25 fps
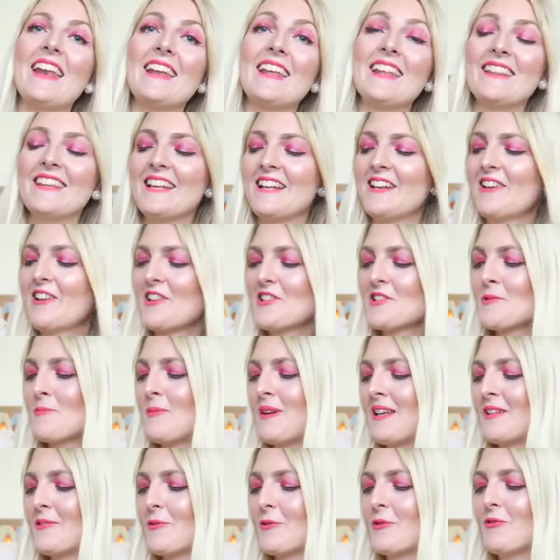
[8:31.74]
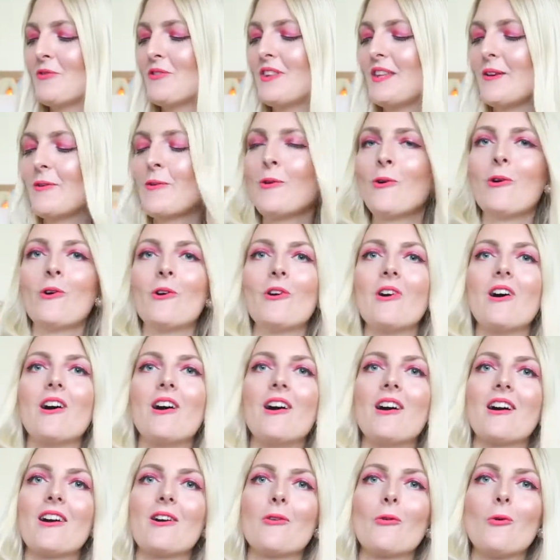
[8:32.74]
And then the last bit of the haul
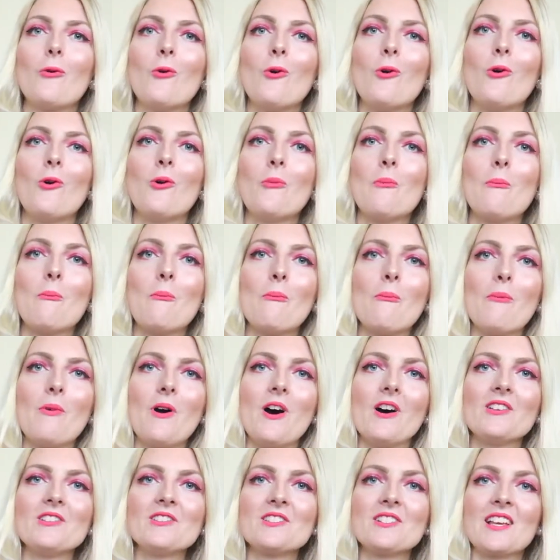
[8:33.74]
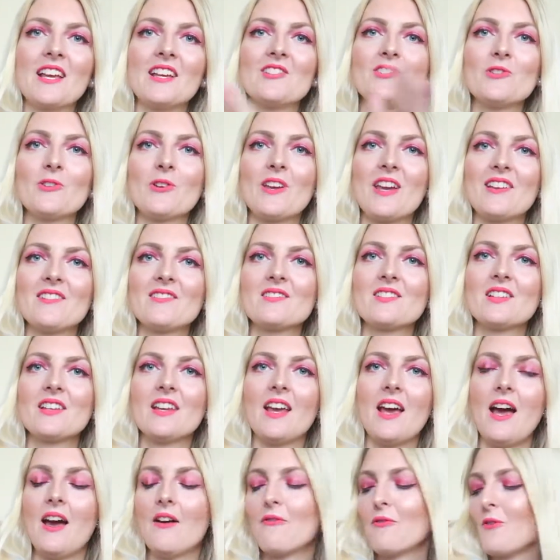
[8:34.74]
are all masks. As you can
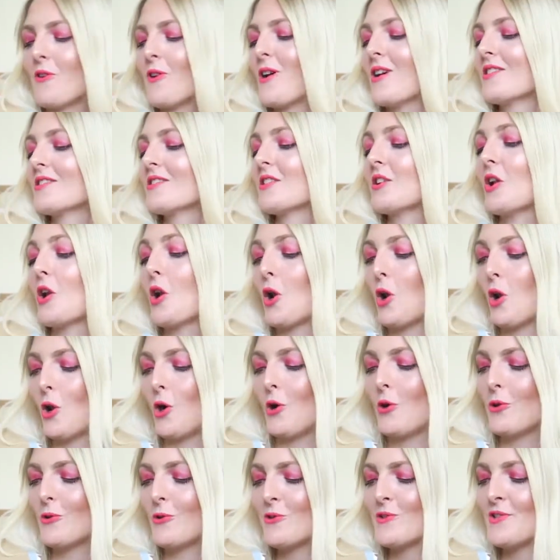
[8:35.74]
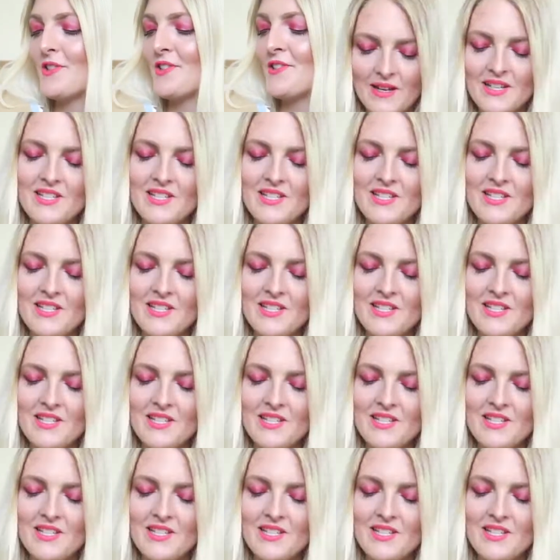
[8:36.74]
see, I've got loads.